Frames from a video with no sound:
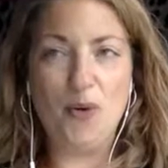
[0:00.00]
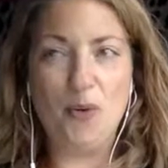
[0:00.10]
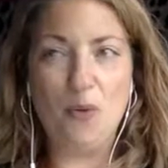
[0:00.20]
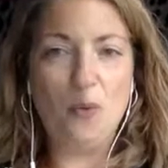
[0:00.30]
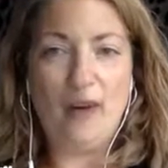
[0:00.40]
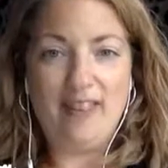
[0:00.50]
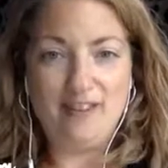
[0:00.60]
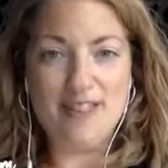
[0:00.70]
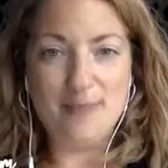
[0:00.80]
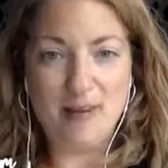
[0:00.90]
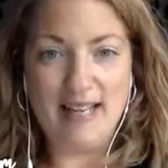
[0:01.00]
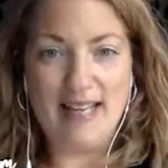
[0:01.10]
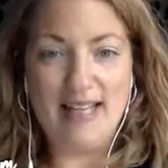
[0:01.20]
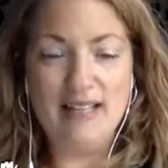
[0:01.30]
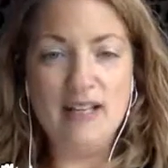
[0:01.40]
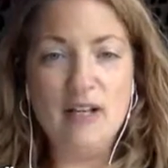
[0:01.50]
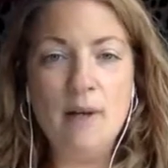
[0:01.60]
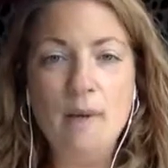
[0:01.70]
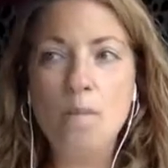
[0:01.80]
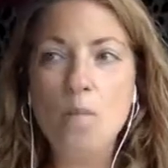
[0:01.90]
where there is money.
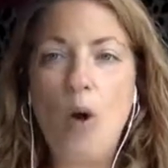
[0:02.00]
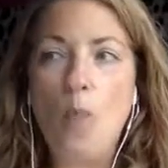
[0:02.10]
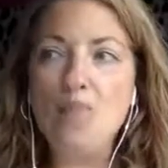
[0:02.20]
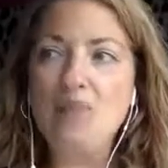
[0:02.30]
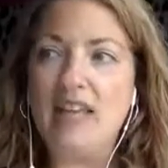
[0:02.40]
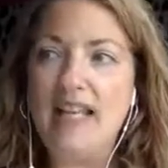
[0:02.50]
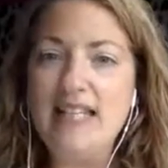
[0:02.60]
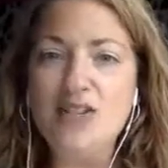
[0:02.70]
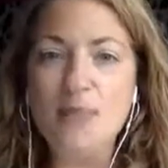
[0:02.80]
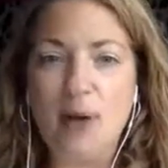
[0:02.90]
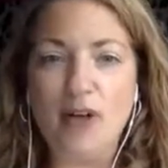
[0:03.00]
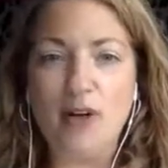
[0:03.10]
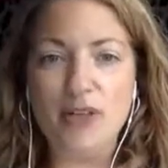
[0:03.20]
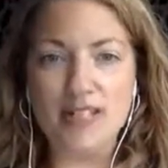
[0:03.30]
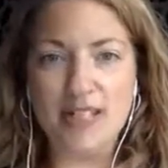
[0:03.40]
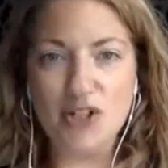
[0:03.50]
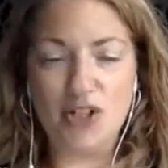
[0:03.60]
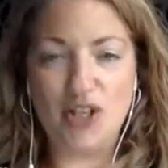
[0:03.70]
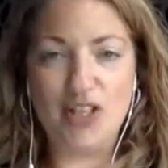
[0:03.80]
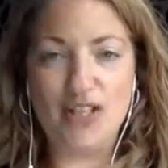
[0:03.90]
Each micro
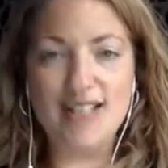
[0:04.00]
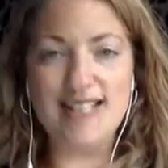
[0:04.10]
decision